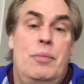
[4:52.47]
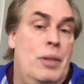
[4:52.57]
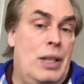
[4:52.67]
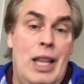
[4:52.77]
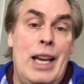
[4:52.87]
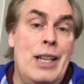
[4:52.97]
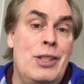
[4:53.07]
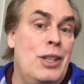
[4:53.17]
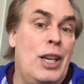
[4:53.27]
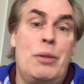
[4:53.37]
clients
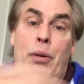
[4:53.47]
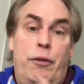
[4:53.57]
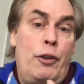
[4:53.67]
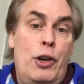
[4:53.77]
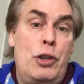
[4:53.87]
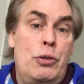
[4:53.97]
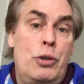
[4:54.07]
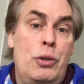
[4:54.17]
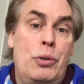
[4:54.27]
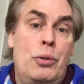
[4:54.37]
that they can refer you
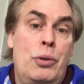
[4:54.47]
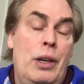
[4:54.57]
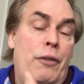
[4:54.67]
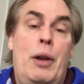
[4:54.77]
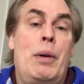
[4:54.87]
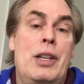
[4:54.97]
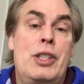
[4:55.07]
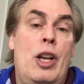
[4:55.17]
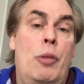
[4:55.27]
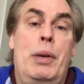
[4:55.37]
to if they want to
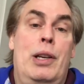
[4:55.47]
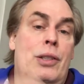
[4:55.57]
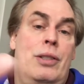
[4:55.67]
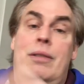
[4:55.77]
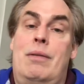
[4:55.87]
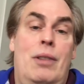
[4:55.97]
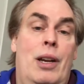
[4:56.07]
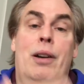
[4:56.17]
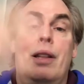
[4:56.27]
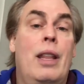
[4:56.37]
sell, because
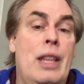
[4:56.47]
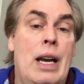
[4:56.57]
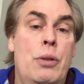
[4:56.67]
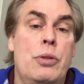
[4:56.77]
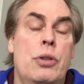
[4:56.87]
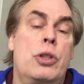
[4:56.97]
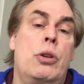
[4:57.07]
they're in the thousands.